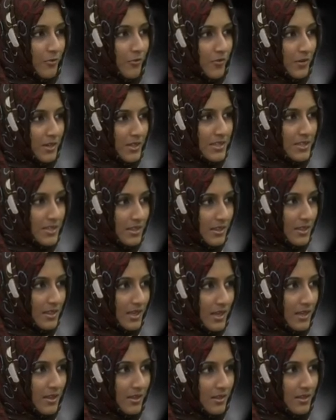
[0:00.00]
That's the first
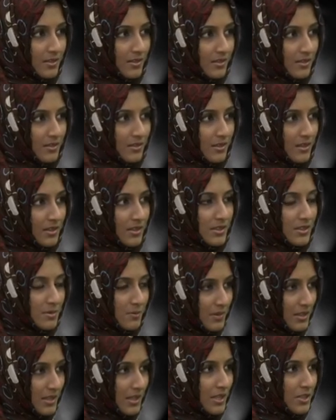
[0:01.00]
thing in its
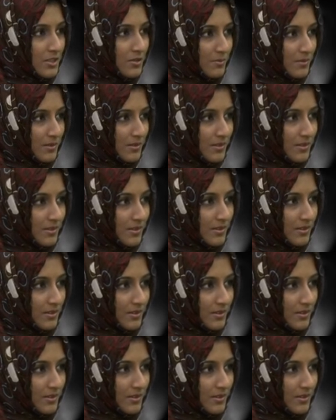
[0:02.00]
management.